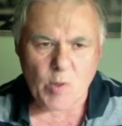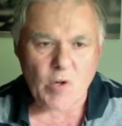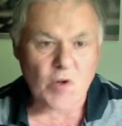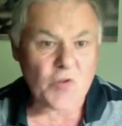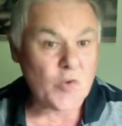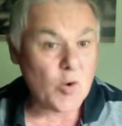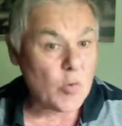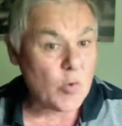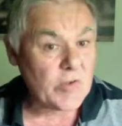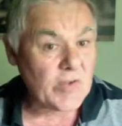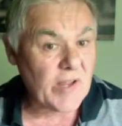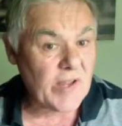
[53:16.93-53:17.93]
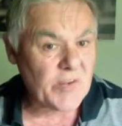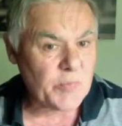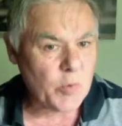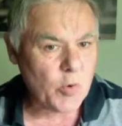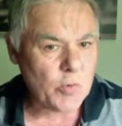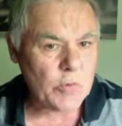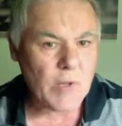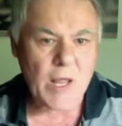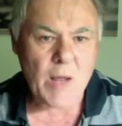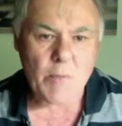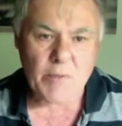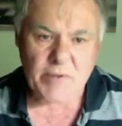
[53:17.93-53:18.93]
I saw rook takes pawn,
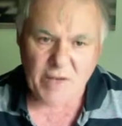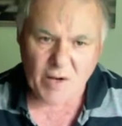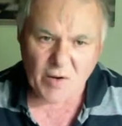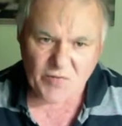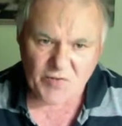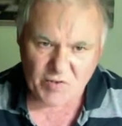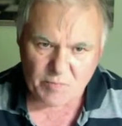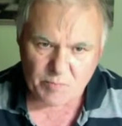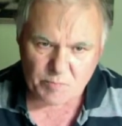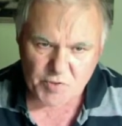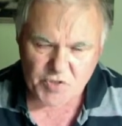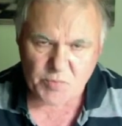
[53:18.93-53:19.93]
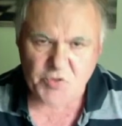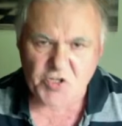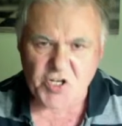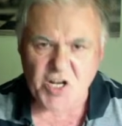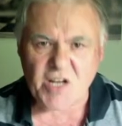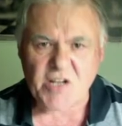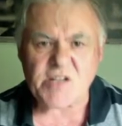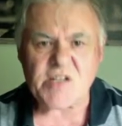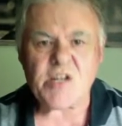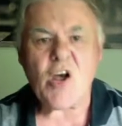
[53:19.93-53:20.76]
but now I've seen bishop checks.